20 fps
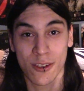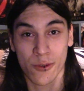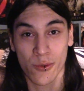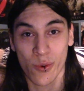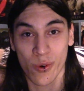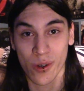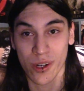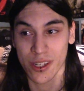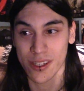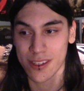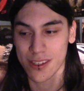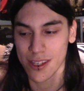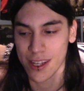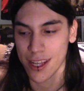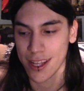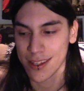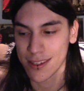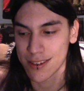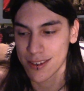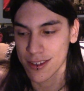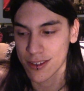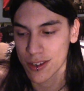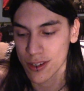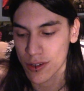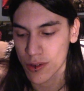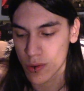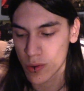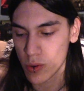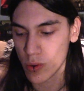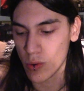Awards, and such a
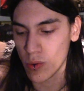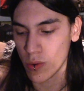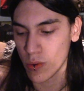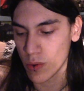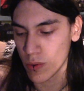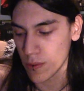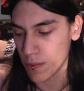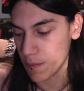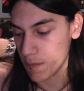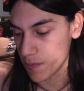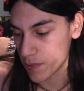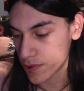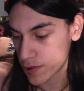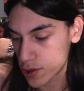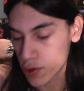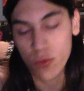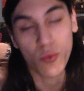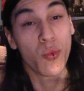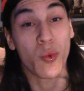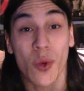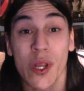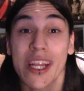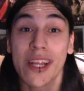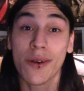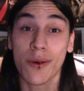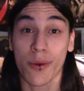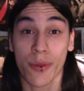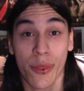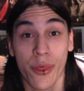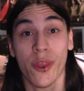cool,
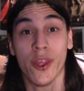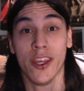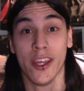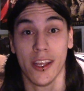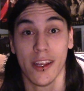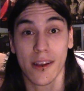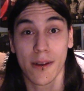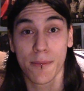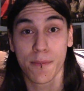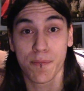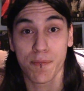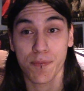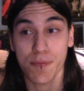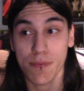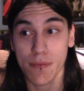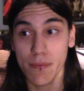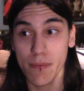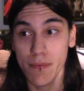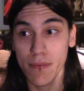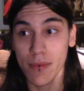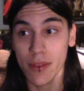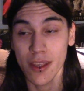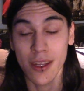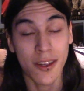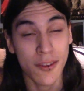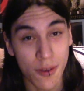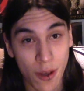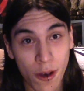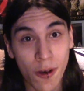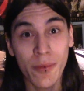surreal thing. And
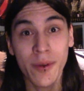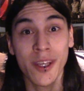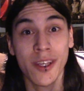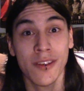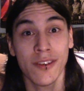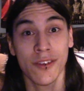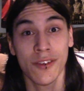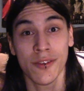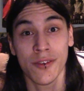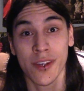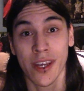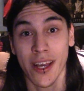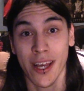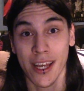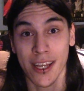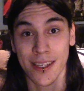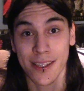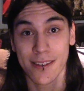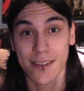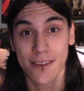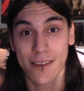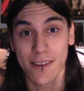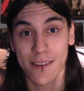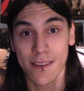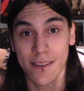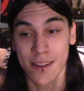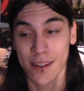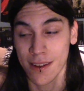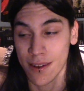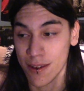it's all because of you guys
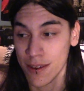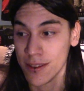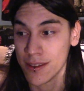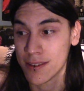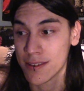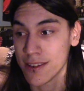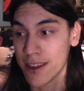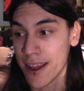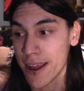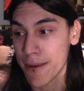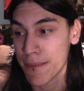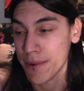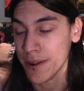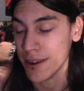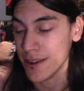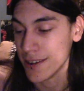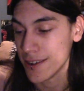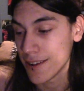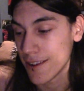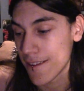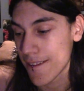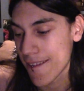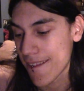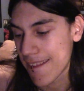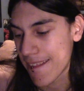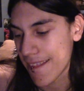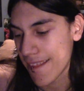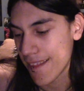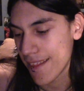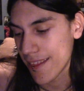that all this has happened.
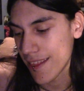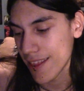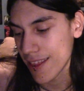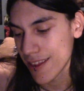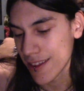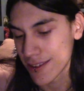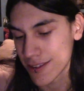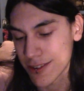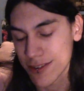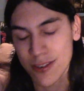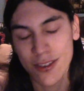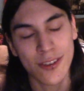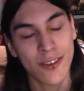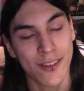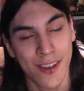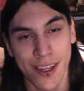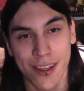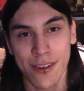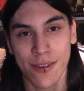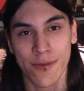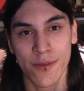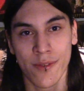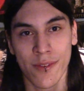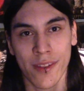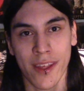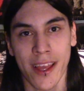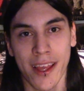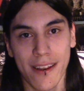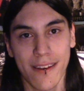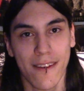And so just thank you for
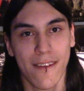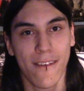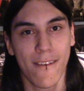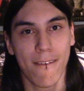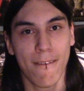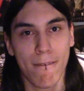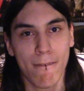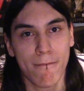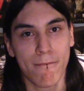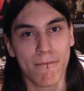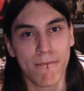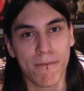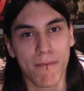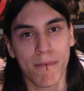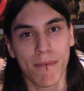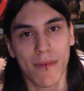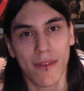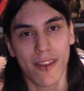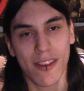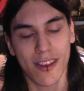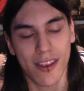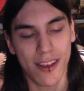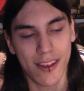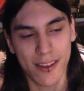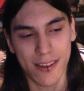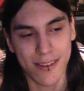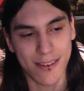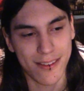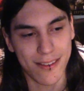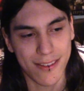that.
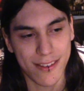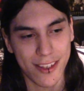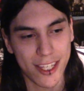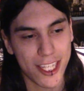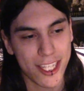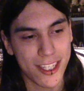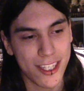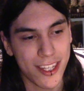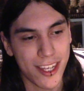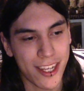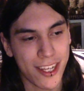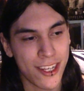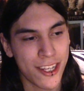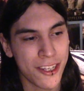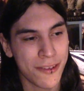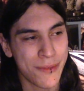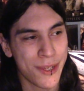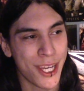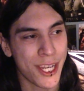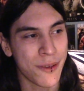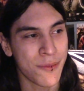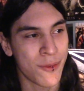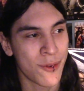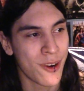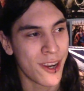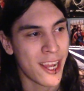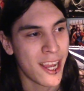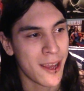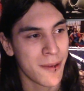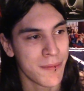And I couldn't be any
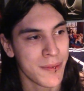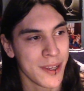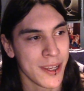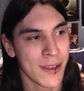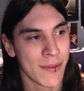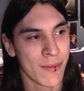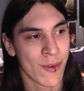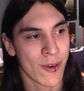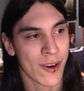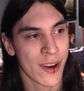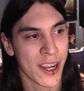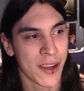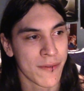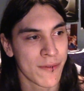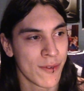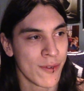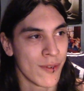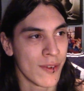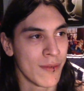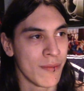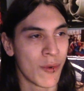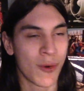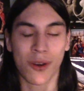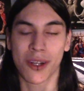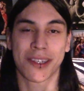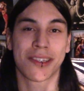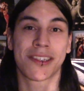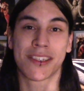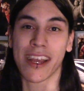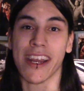more happy and more grateful and more
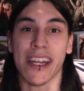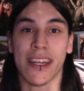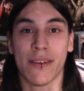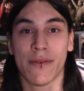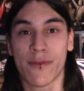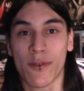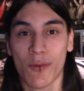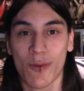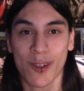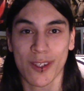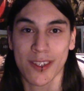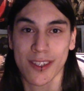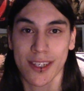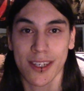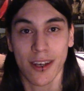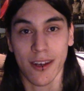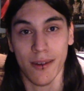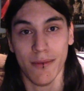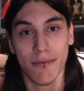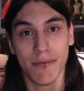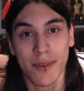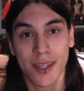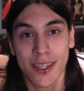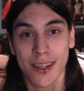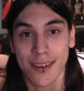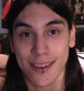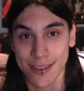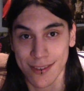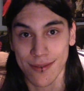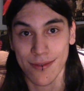excited for what's to come
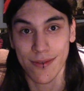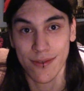because